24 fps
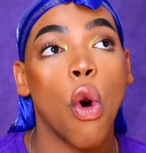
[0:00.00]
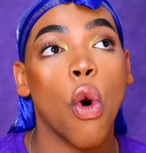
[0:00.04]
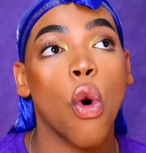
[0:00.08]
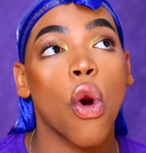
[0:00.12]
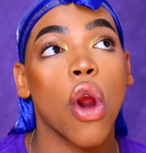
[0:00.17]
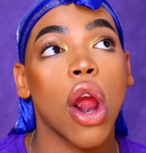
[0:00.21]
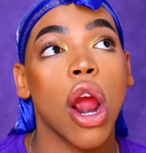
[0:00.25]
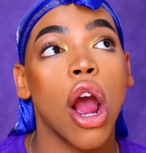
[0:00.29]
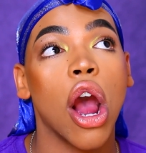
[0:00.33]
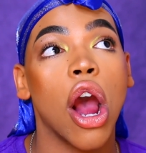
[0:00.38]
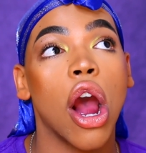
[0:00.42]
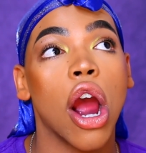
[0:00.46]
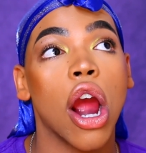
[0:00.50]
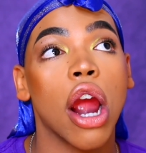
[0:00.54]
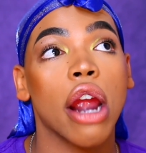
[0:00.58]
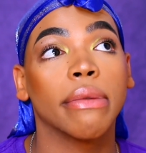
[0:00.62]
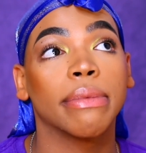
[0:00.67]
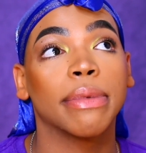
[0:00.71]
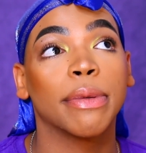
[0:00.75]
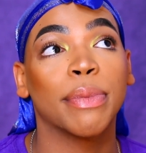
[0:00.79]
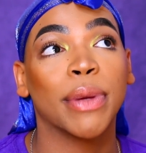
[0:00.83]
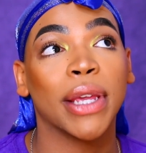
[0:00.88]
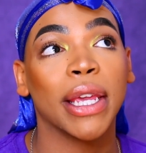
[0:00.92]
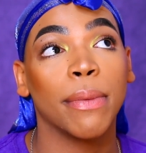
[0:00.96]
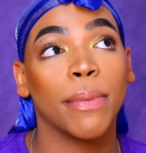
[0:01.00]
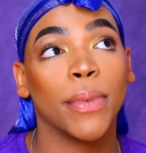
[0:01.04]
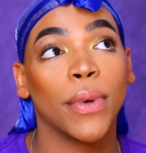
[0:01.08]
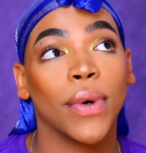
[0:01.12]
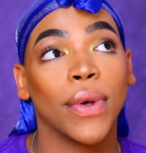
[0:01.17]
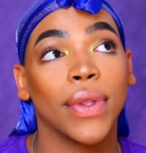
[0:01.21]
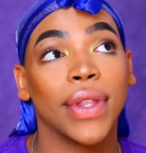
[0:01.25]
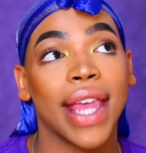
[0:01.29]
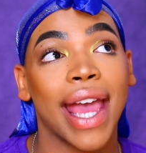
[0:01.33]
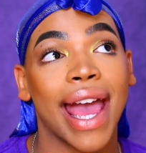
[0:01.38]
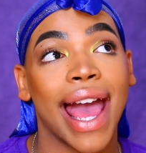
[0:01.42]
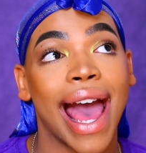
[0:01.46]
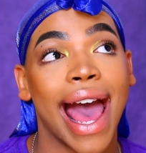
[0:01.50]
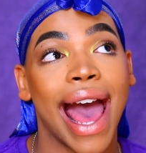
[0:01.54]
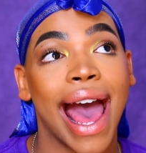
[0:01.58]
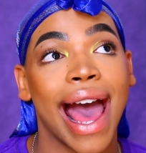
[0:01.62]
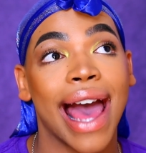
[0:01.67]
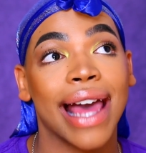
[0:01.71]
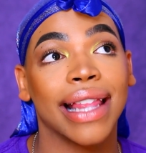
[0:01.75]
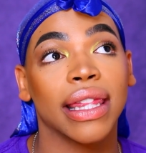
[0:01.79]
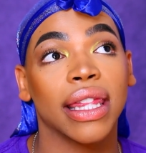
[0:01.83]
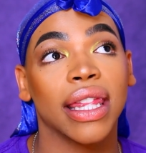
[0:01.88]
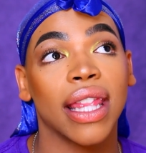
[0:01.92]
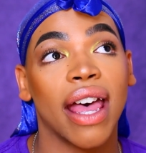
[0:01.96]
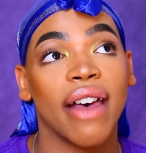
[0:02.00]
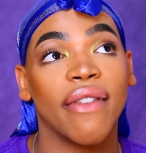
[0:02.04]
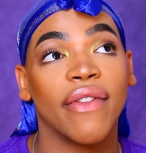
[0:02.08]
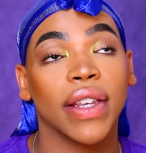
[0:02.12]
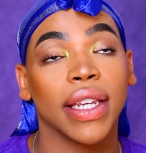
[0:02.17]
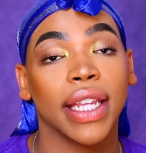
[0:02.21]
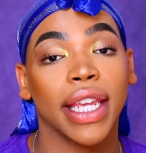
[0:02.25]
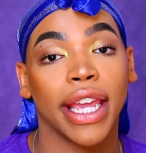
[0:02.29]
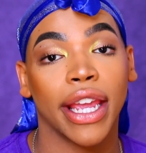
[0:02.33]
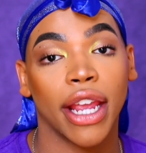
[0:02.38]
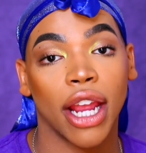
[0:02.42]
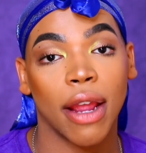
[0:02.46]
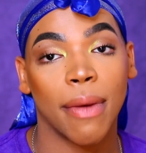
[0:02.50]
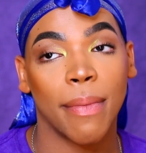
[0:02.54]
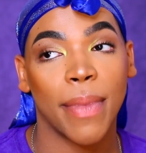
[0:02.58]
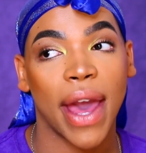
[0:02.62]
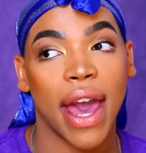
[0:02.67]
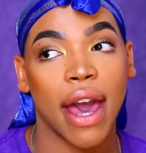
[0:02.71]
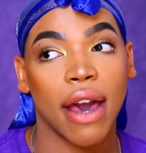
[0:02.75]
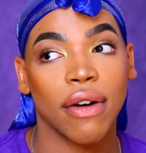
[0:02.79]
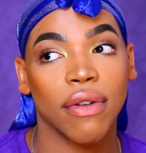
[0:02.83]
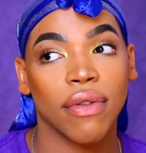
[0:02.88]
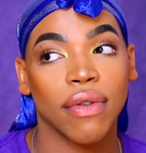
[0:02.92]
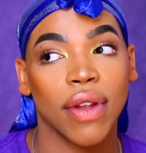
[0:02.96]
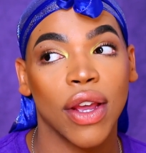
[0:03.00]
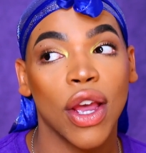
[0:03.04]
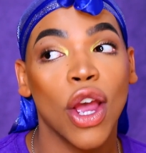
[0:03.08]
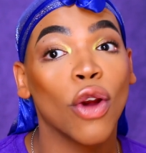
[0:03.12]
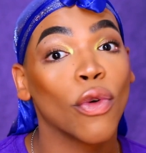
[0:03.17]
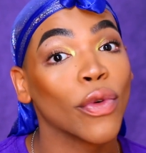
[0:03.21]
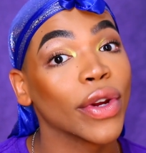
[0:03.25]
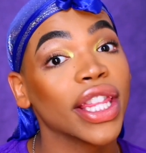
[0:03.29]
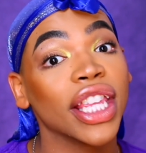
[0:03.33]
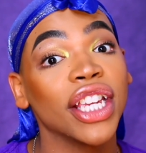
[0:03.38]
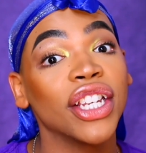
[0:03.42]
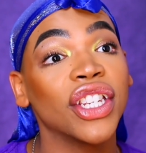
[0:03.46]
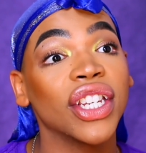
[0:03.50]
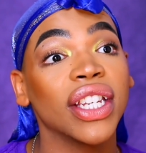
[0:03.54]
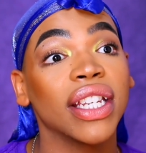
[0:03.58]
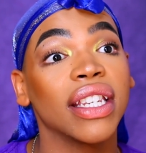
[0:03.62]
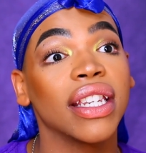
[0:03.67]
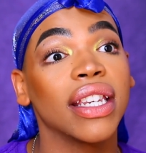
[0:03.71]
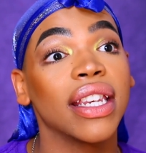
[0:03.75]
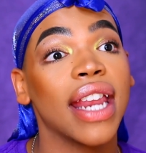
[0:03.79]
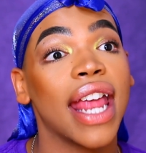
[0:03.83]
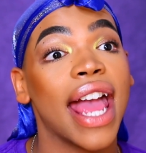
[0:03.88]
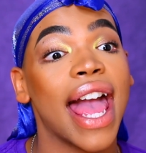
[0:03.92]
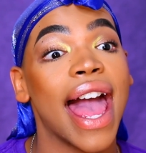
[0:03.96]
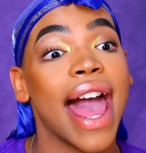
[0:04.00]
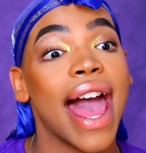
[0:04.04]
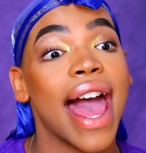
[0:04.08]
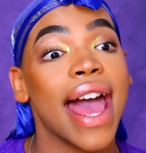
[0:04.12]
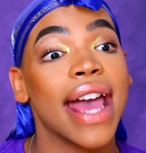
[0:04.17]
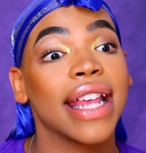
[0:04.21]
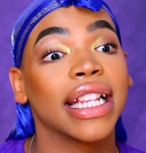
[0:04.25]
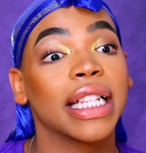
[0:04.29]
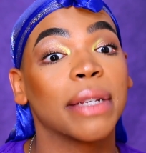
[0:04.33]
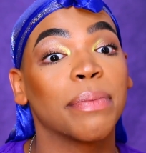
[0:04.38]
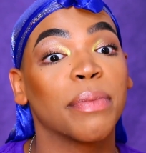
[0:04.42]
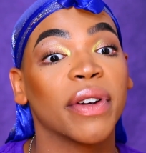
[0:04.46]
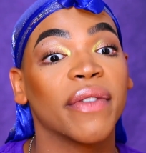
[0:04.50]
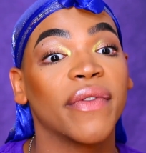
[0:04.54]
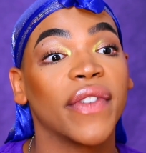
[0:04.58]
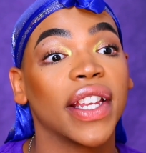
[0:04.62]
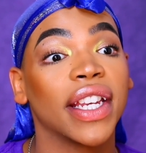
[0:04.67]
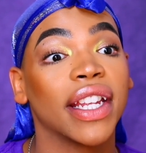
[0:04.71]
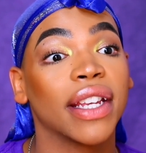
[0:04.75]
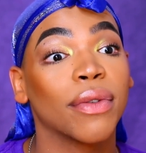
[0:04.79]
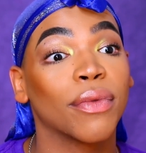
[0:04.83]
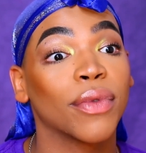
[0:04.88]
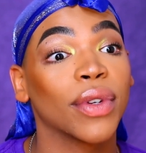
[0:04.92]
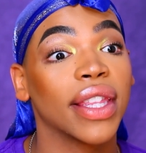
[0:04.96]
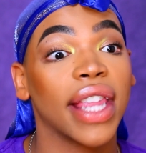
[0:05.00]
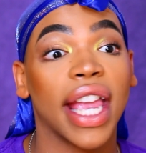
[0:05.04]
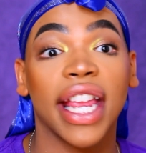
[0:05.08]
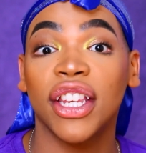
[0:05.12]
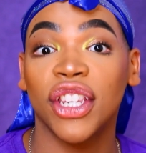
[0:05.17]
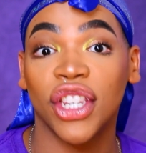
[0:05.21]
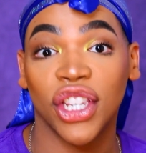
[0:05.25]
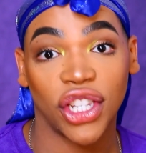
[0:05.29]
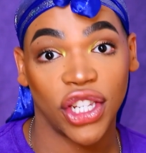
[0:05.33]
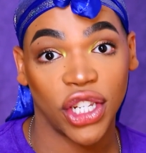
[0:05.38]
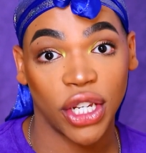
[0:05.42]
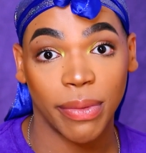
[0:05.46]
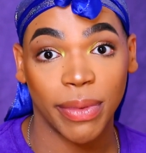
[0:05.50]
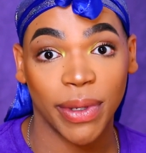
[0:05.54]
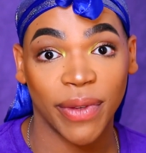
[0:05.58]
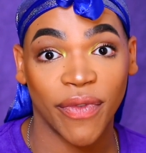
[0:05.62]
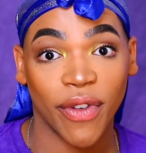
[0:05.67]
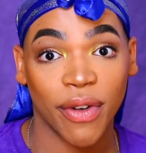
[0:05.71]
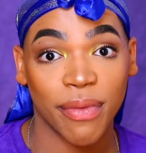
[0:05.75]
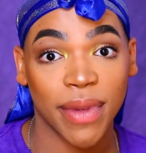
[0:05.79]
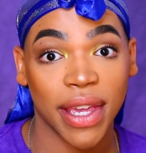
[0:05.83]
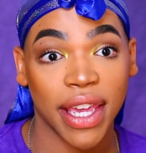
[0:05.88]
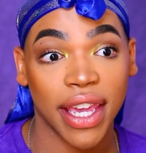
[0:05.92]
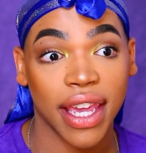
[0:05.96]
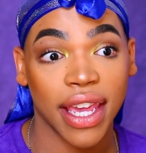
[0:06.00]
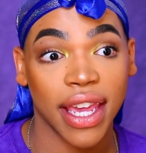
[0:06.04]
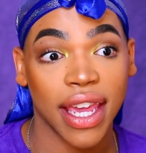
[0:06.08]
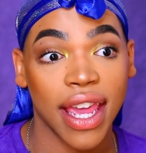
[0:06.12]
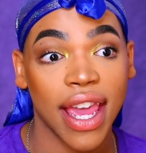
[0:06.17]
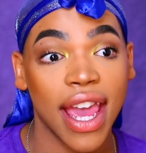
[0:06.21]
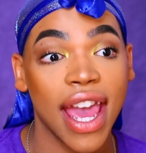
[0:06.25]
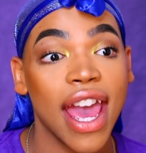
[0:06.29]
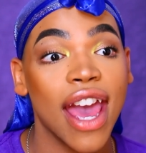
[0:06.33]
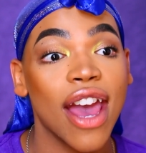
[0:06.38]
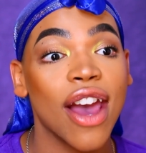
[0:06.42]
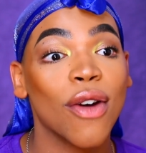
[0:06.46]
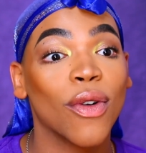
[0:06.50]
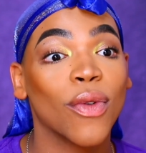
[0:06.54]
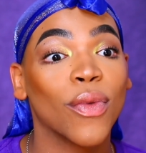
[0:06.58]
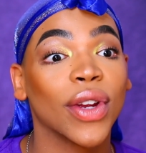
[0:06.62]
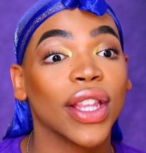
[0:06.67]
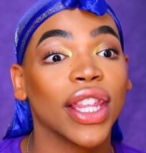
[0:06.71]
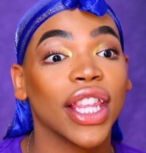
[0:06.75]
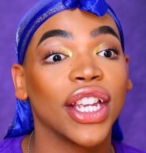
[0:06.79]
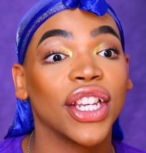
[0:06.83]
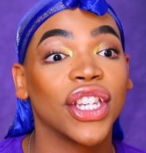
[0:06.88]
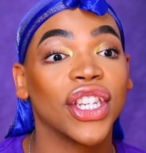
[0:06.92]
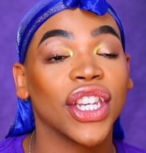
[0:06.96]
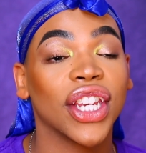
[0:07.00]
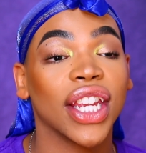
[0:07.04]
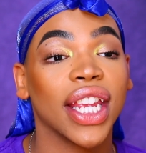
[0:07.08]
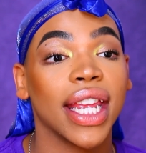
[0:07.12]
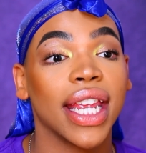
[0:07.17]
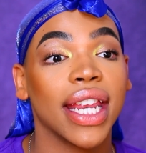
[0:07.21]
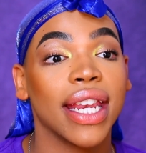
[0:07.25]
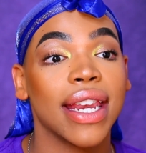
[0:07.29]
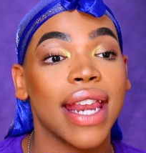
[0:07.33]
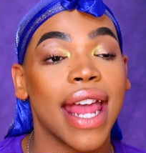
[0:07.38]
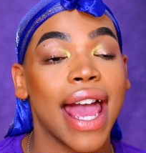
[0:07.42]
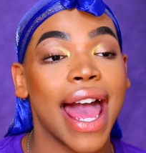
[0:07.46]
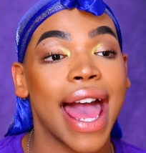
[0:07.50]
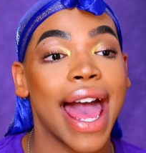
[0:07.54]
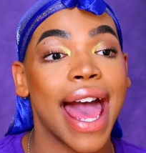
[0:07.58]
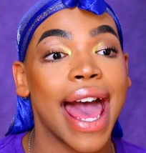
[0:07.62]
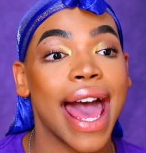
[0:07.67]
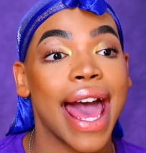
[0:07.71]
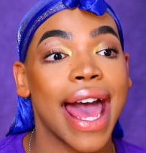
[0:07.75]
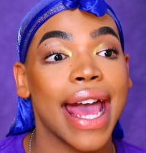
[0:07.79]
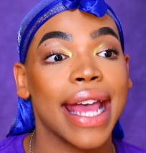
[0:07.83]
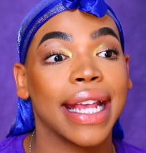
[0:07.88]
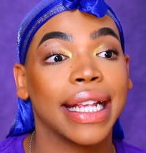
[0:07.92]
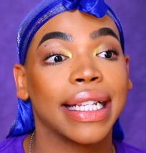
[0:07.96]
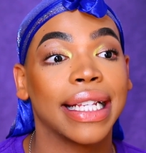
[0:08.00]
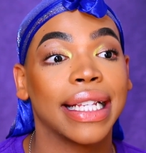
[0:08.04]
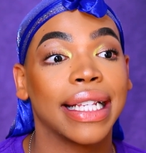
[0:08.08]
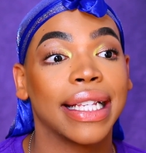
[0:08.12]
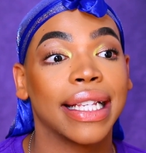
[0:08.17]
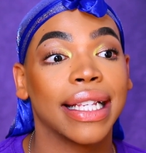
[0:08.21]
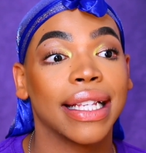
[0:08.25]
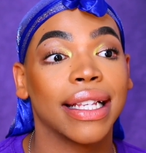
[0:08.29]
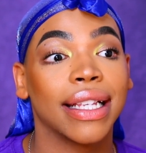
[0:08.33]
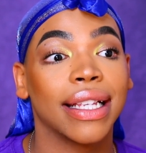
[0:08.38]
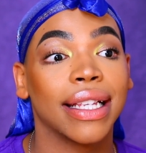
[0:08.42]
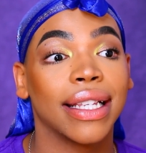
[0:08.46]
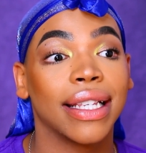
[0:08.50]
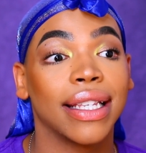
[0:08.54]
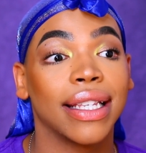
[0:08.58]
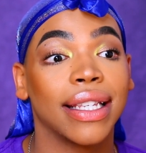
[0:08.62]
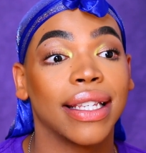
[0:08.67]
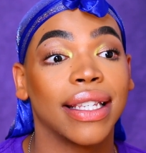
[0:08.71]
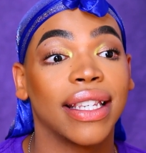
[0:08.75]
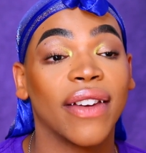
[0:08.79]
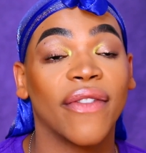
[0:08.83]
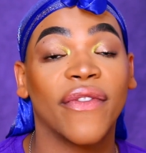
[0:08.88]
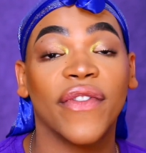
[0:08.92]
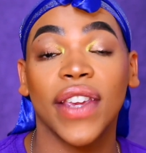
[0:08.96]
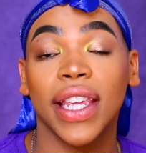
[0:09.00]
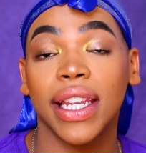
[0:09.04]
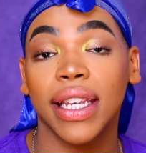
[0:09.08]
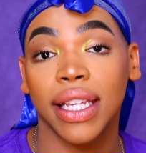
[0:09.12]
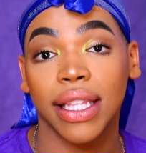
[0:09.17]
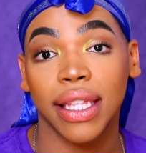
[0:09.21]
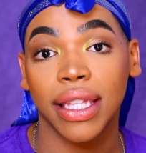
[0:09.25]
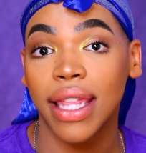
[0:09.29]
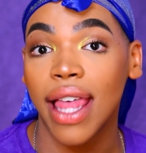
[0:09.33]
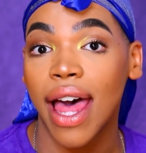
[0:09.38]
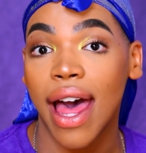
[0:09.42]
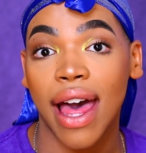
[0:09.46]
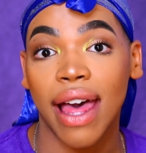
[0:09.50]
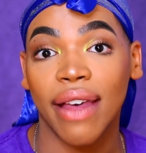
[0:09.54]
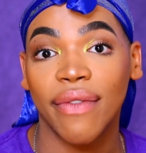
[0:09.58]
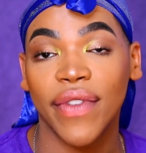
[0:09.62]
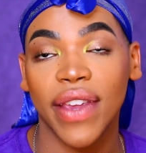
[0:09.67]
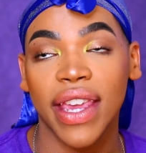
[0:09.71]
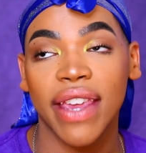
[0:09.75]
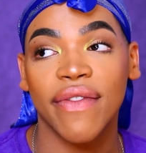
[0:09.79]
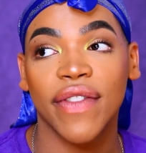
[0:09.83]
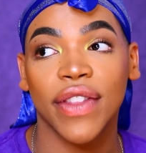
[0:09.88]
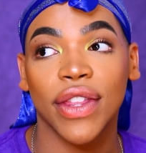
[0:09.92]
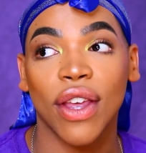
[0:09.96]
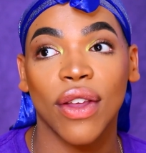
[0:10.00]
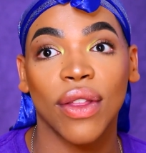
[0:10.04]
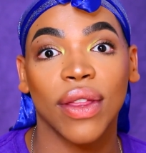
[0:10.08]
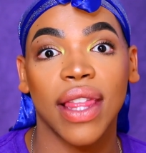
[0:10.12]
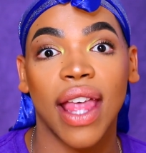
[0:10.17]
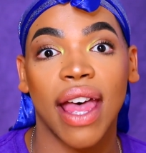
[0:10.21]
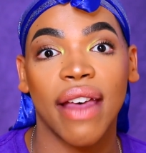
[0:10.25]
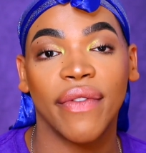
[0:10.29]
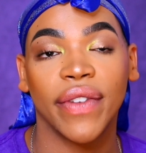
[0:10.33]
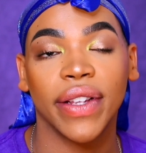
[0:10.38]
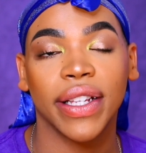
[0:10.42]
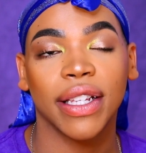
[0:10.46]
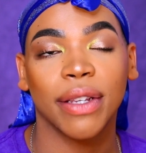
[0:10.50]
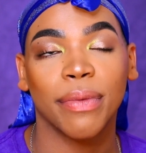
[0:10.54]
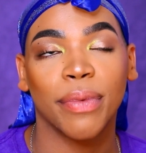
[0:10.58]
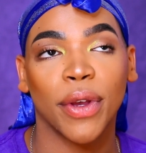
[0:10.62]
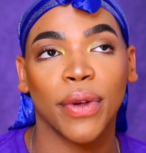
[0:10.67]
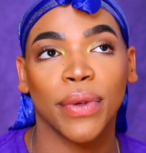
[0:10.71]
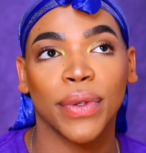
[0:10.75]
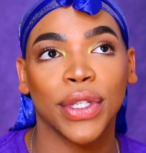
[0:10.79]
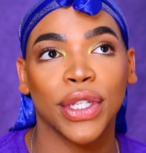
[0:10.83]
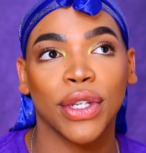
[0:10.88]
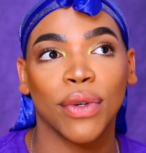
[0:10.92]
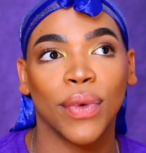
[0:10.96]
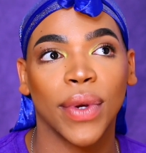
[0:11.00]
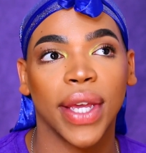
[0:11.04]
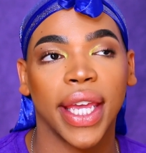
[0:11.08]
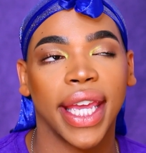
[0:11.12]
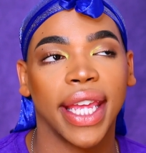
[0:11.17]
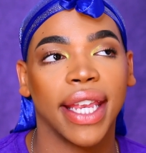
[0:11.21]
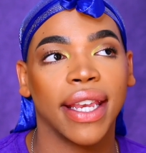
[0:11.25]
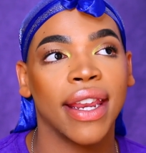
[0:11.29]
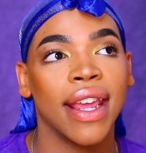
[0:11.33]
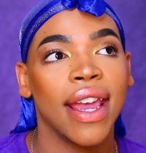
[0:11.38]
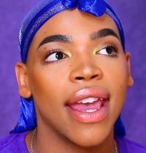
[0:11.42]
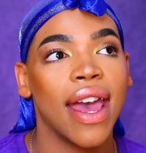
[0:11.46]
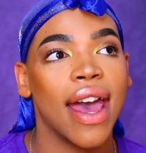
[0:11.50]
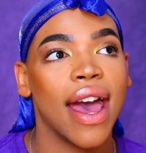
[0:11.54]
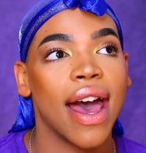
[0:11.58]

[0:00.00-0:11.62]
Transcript: or harmed people that I love and care about. Religion has prevented relationships for me. Religion has defeated love, even though love is supposed to win.